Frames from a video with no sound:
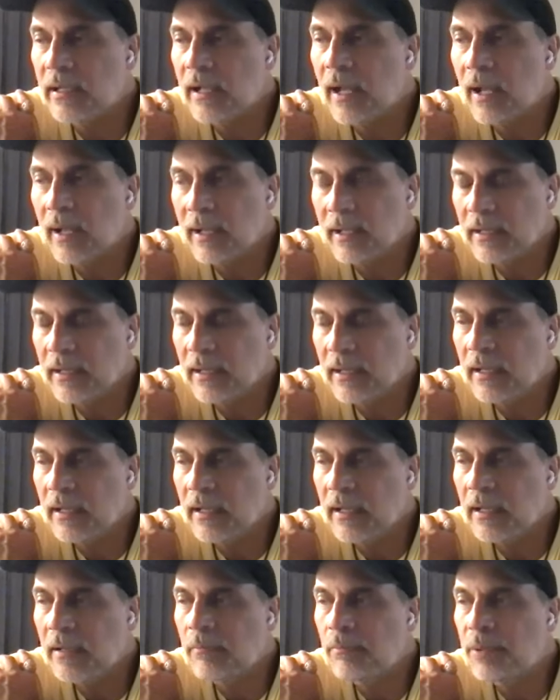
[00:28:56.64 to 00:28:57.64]
and
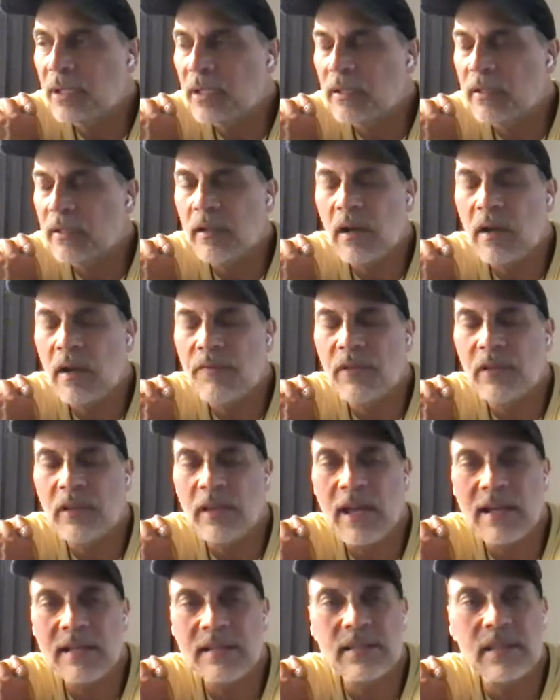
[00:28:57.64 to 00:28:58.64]
heightening and building off the
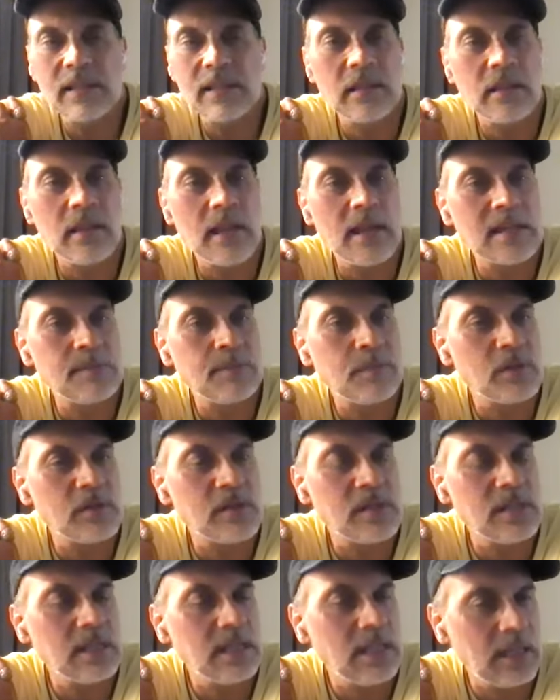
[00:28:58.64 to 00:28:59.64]
last thing the last
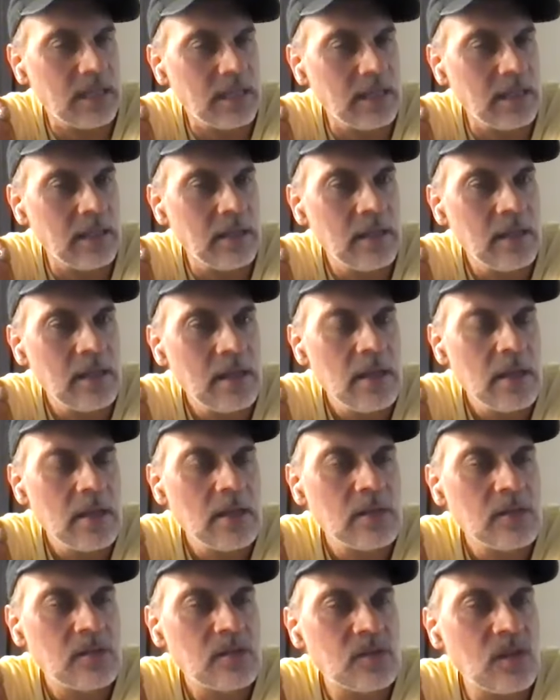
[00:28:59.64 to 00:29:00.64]
person did,
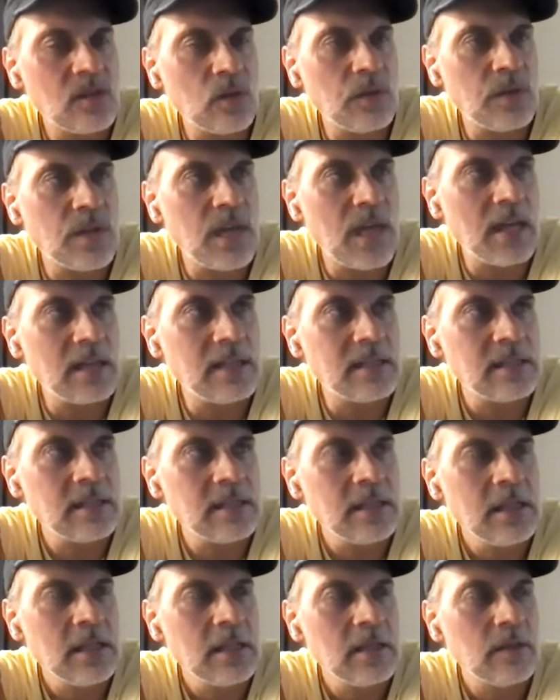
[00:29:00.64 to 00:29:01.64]
so that
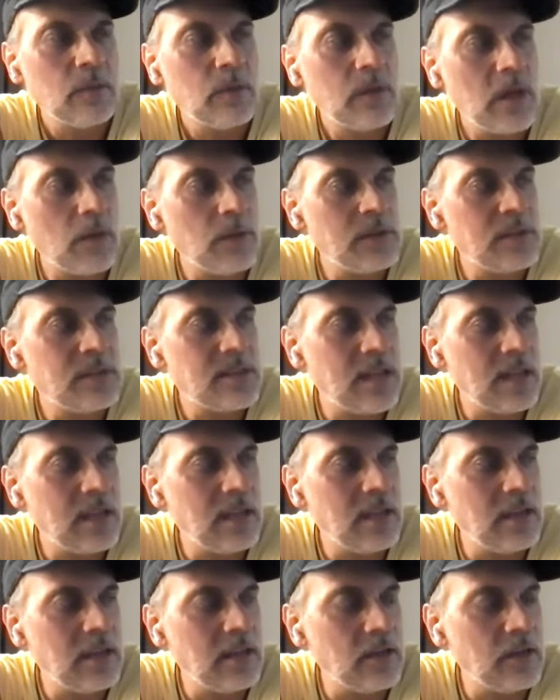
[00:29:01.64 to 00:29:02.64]
we always
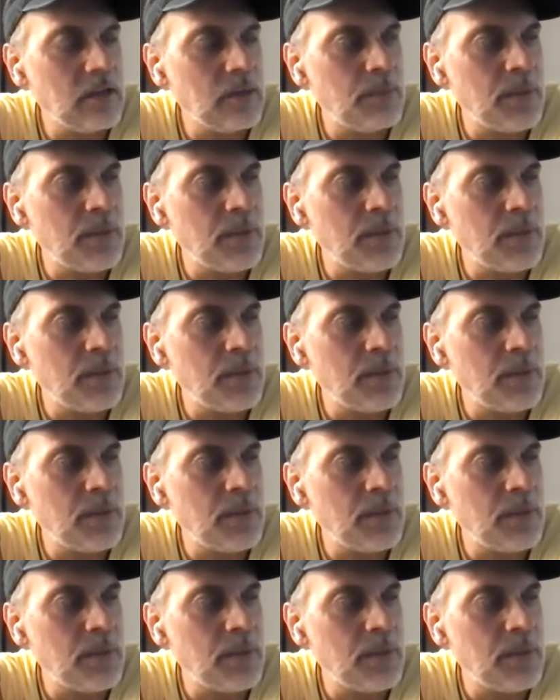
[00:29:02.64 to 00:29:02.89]
say, the